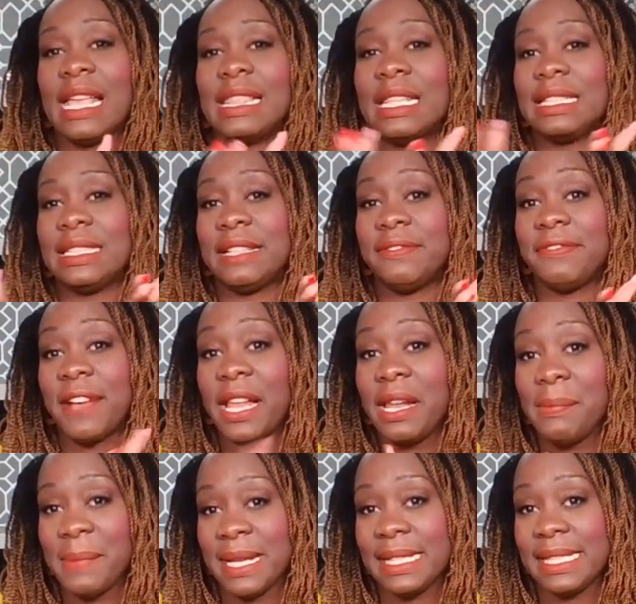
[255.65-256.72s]
the
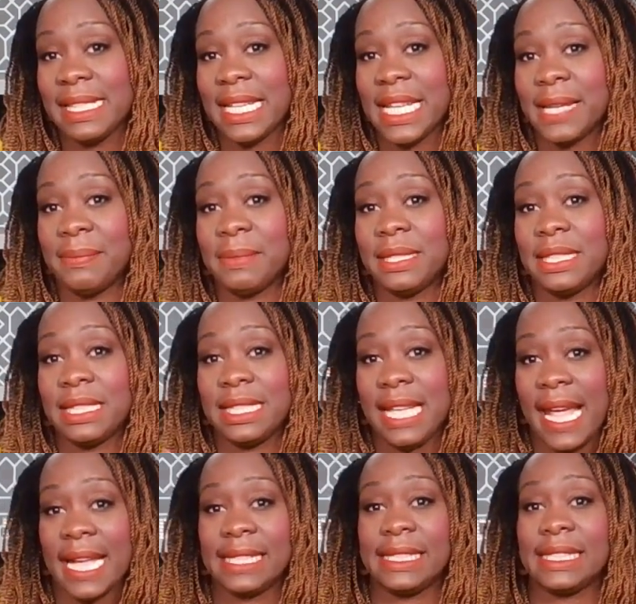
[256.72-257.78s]
development team
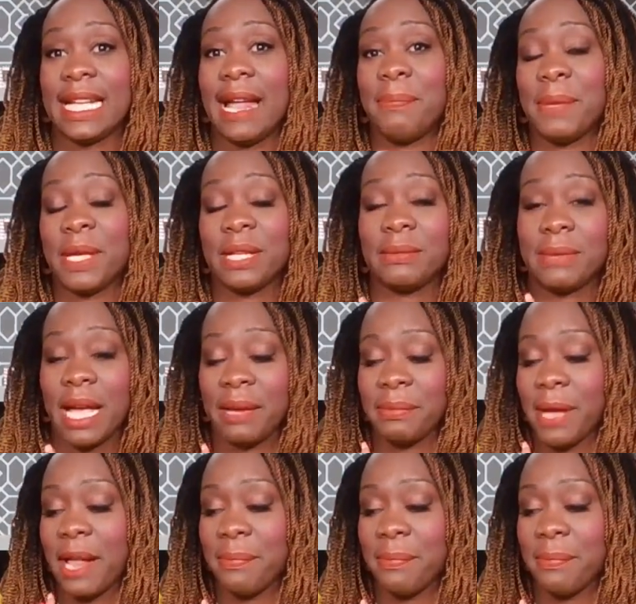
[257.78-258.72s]
takes it and and,